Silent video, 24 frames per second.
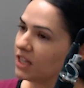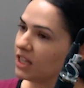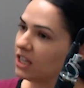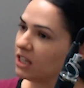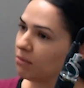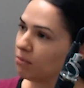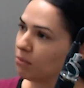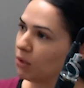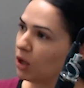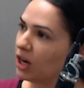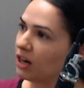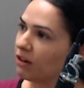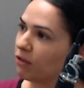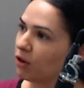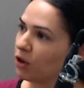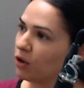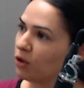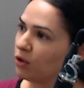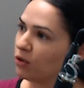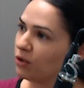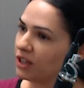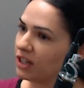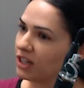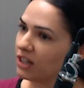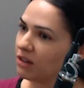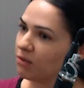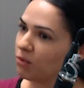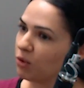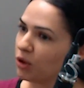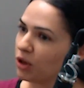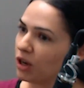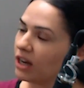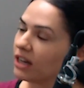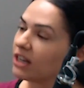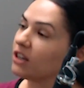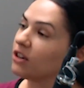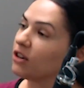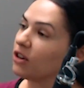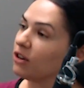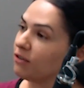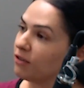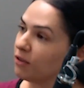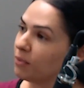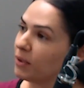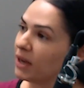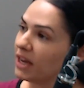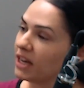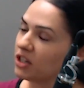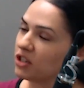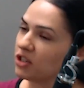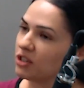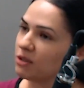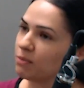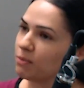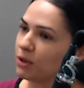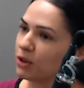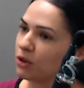in my role and in what I can offer patients,